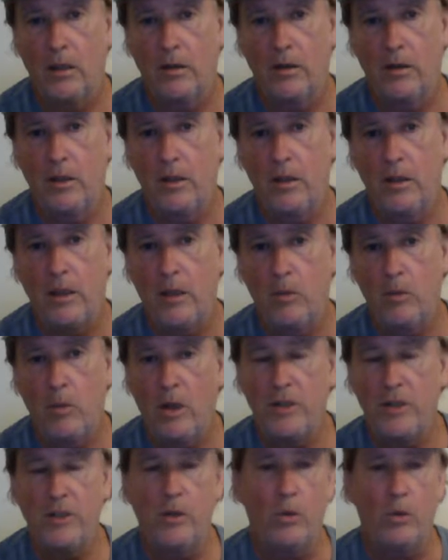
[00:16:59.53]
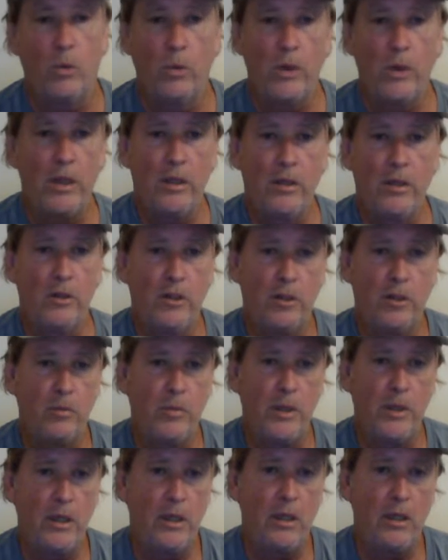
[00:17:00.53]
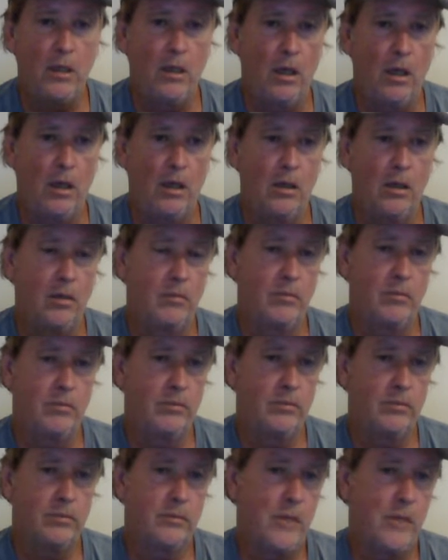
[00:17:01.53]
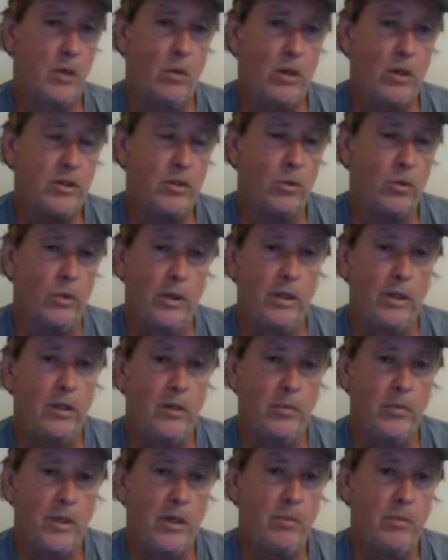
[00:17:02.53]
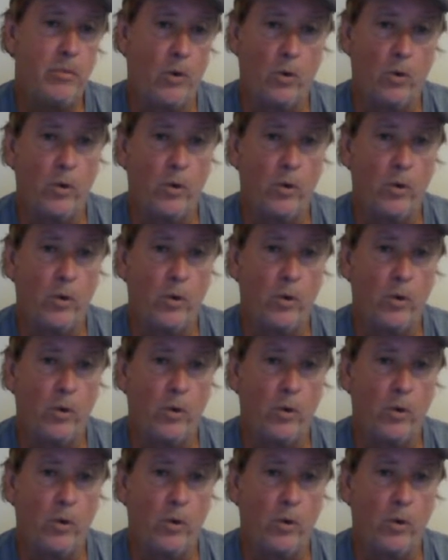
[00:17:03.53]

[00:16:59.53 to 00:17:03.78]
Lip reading: It wasn't written to be. It wasn't written to be